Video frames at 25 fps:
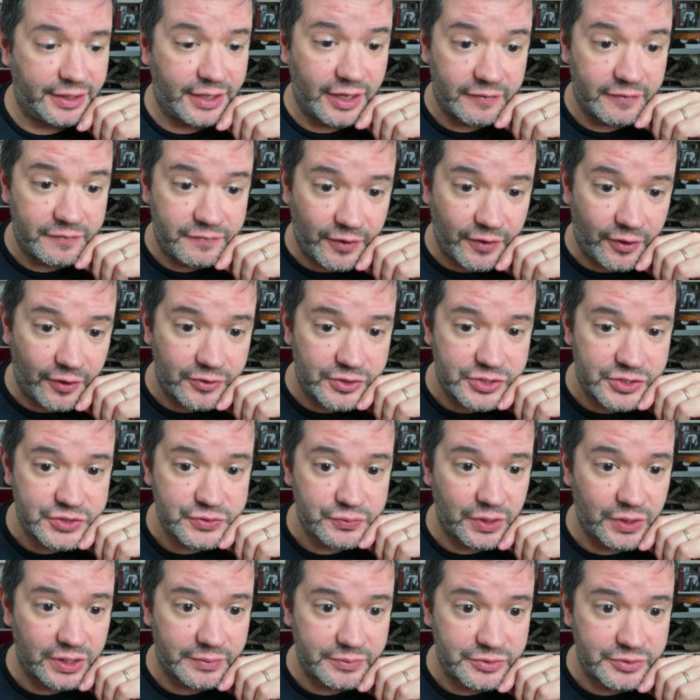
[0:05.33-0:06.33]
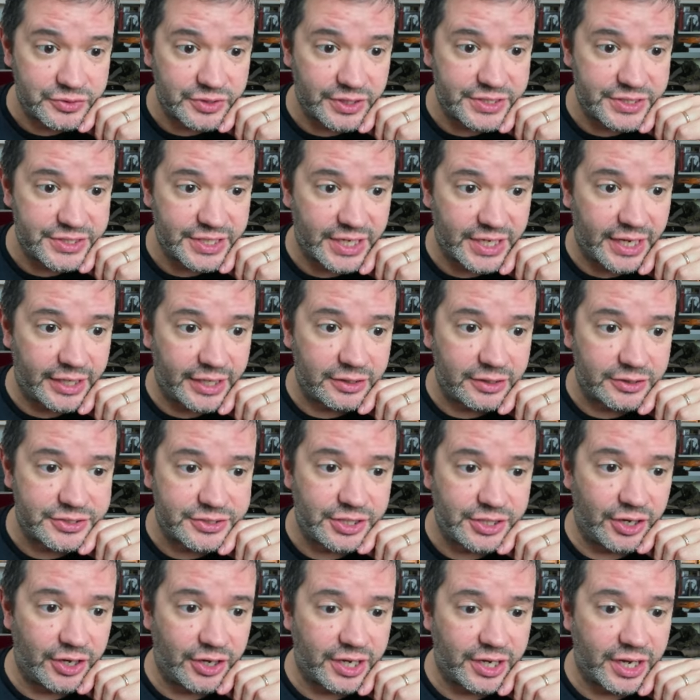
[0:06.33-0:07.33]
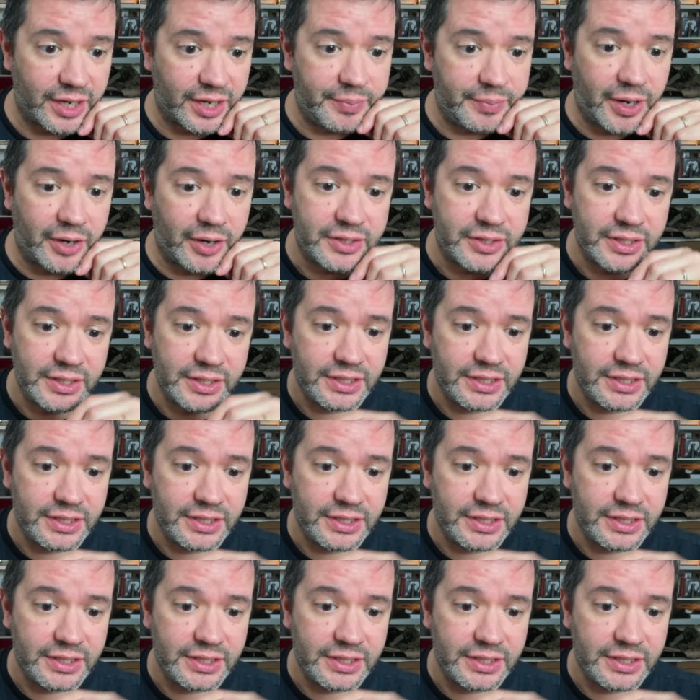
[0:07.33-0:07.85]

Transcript: Folks, welcome to a channel talking about